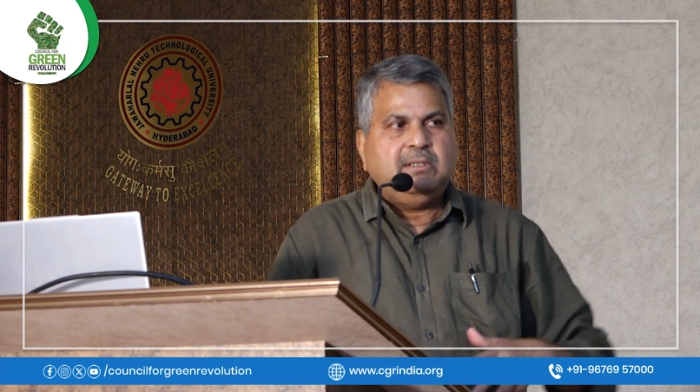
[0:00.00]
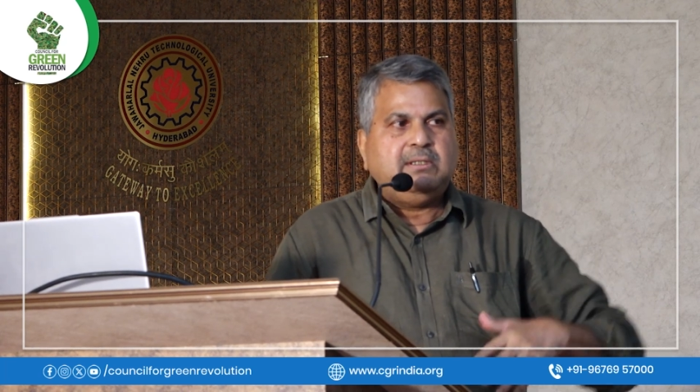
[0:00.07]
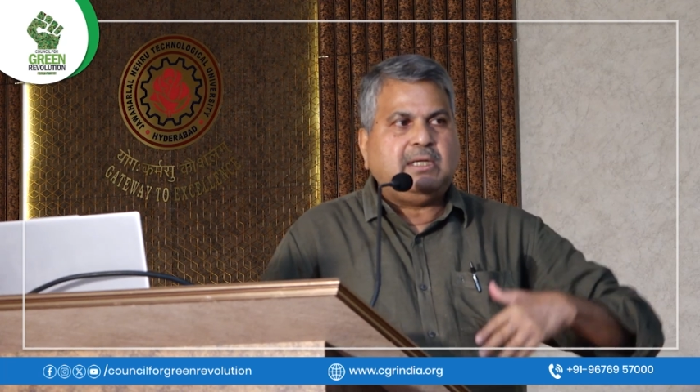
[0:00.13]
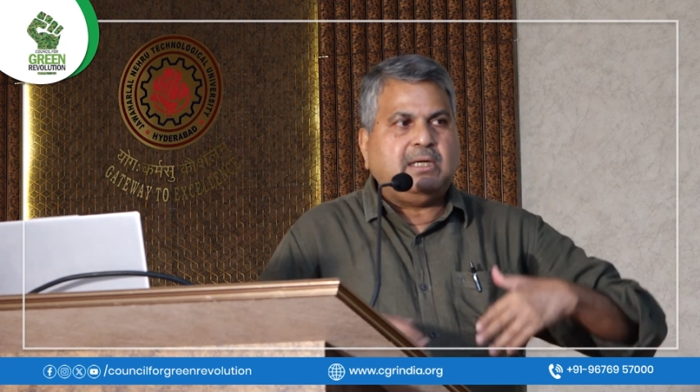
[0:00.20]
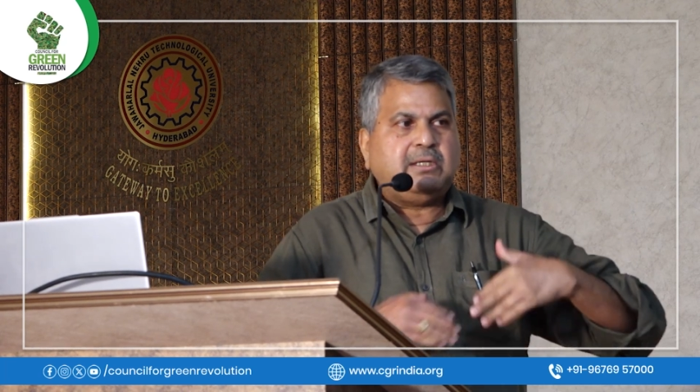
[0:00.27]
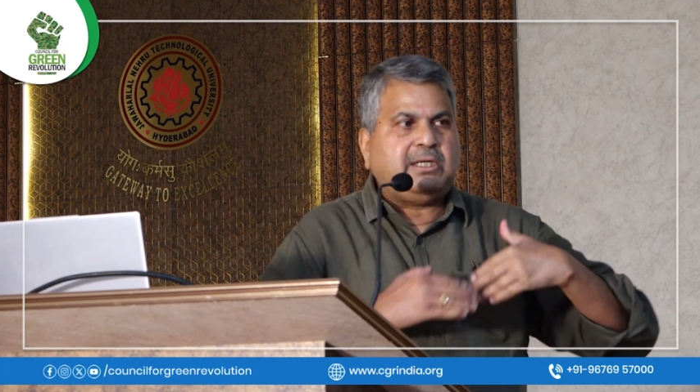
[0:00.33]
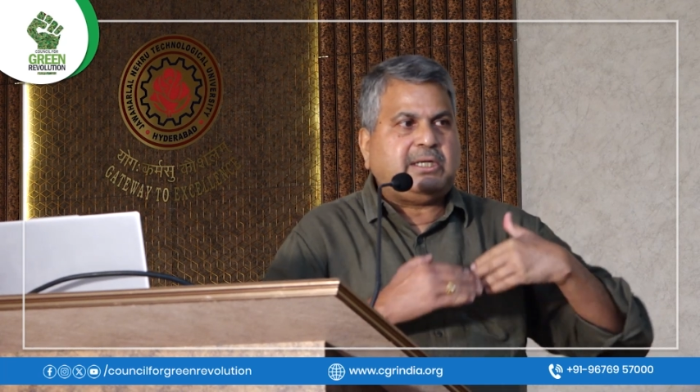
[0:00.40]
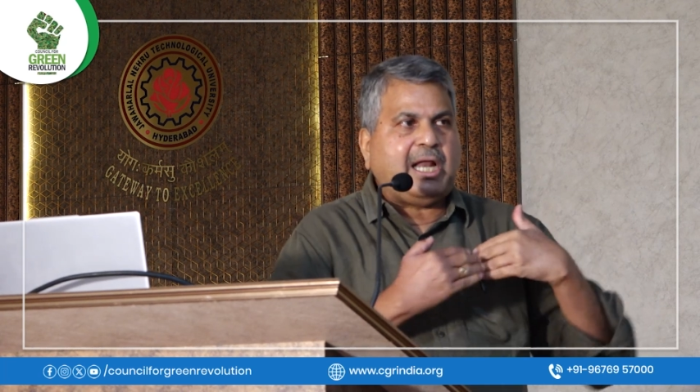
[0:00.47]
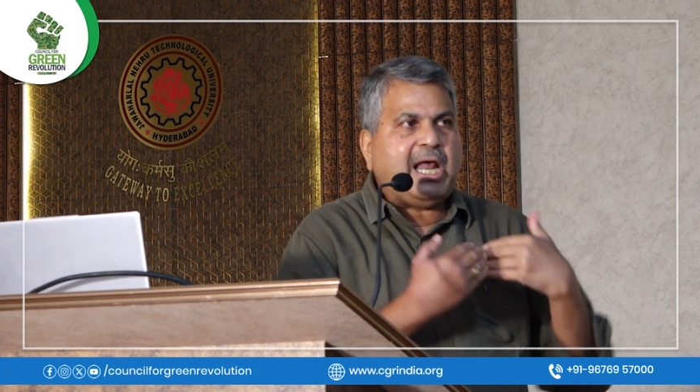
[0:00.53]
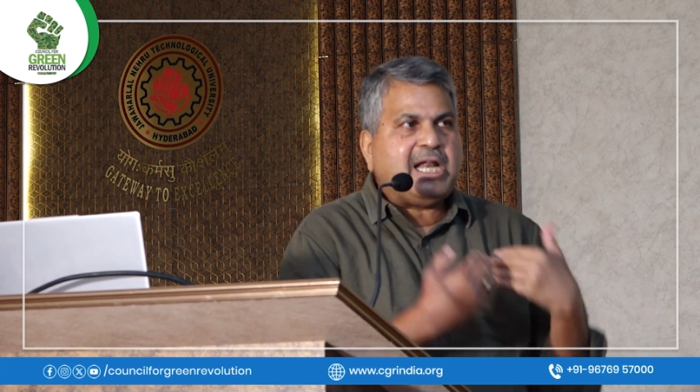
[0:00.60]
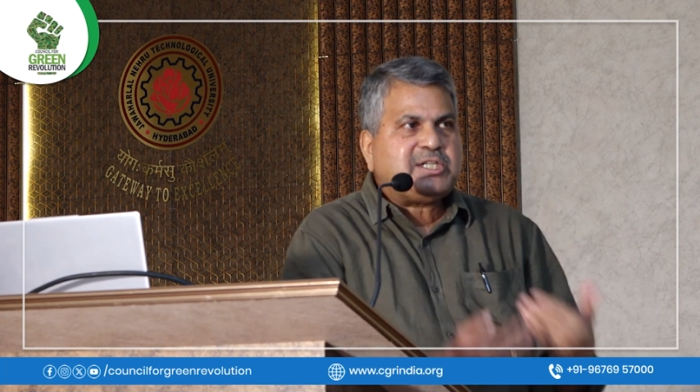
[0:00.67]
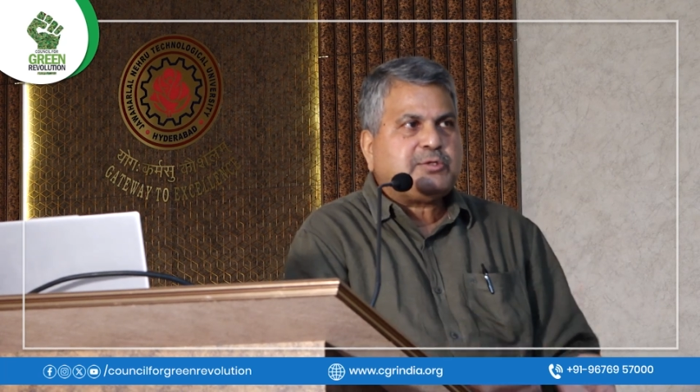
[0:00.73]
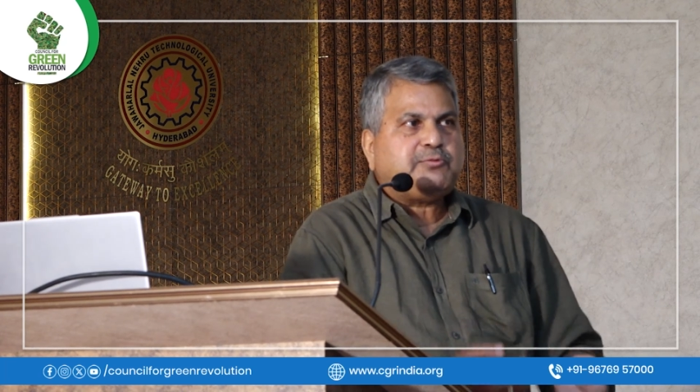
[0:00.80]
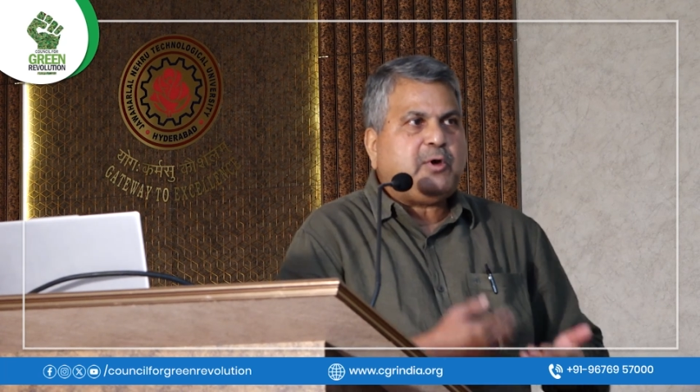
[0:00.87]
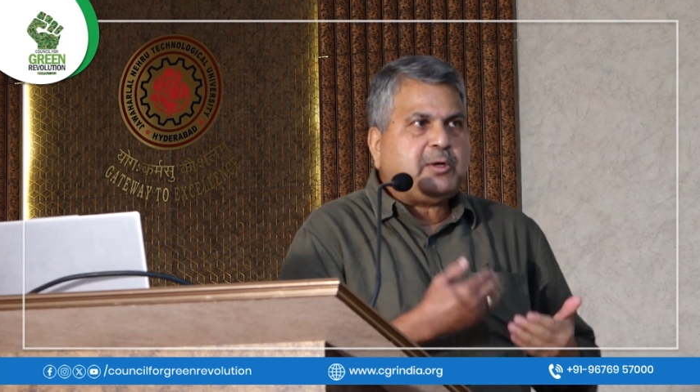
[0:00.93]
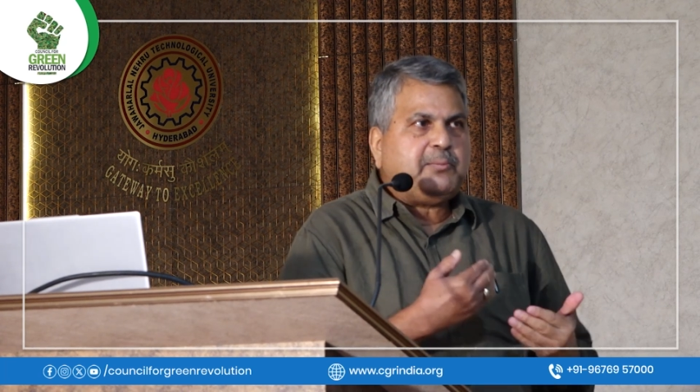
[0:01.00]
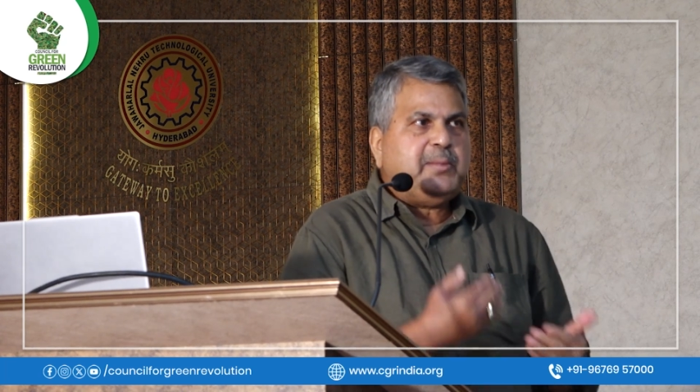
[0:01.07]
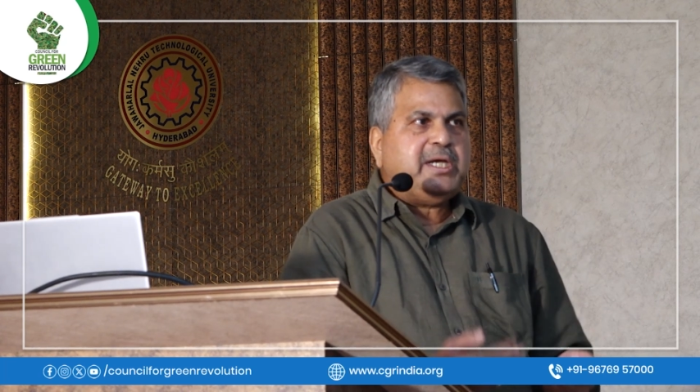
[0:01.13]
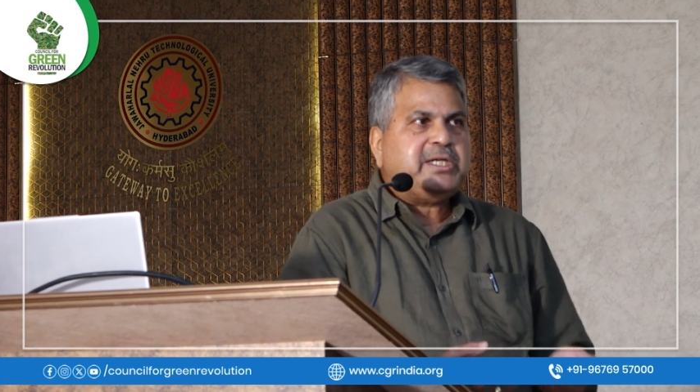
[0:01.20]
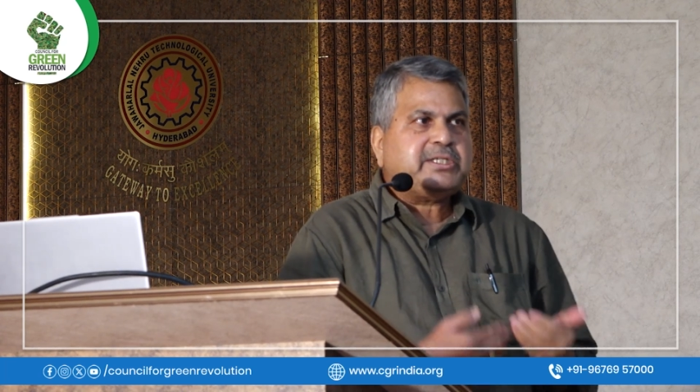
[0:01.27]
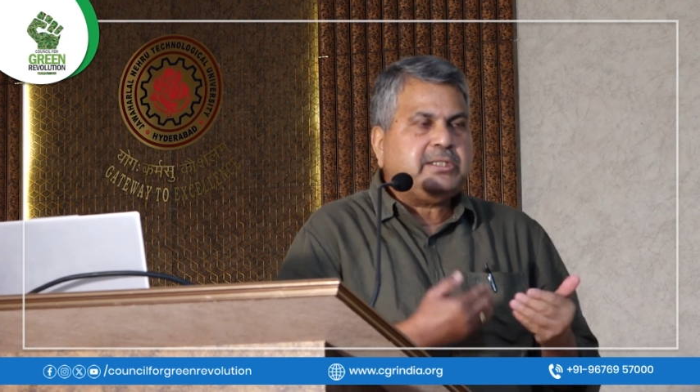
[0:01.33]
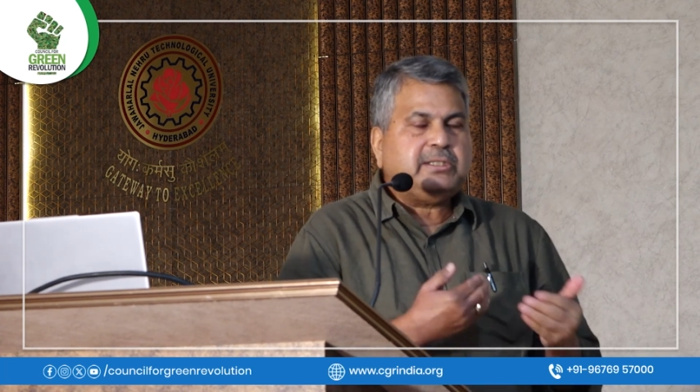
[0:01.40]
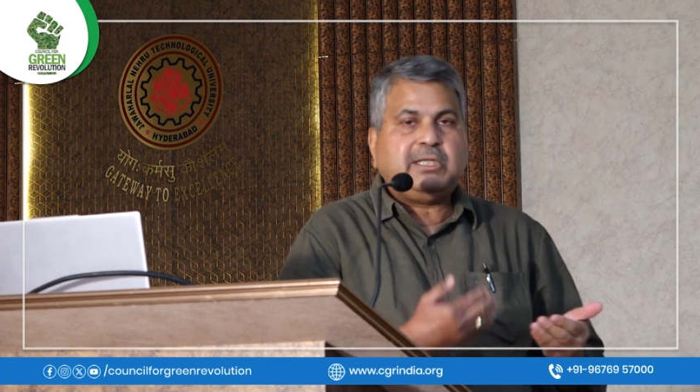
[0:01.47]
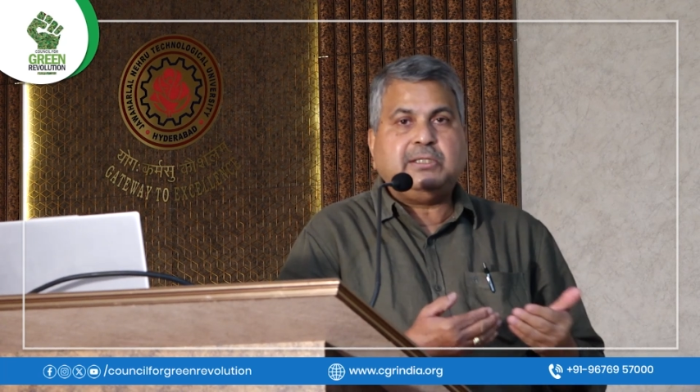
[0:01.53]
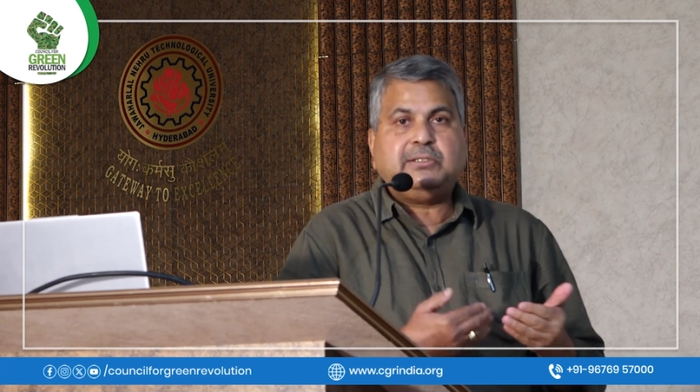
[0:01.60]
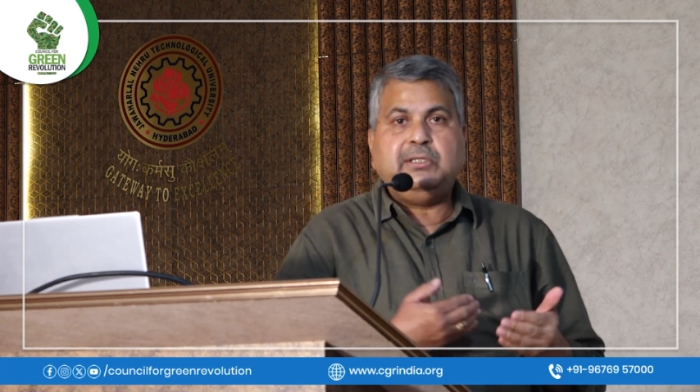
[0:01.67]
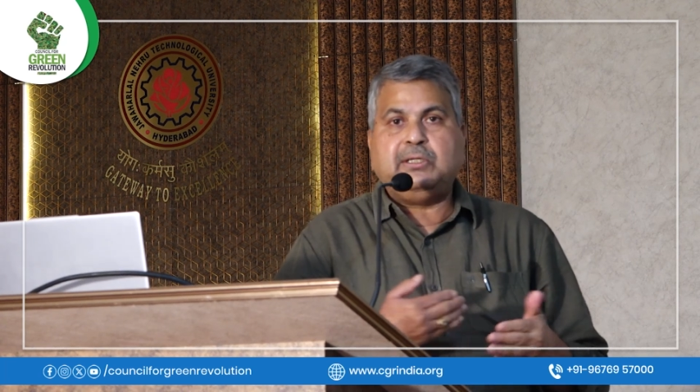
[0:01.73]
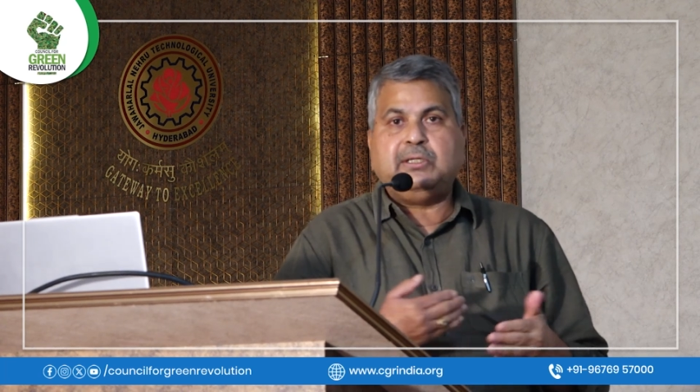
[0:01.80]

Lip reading: The transformation, the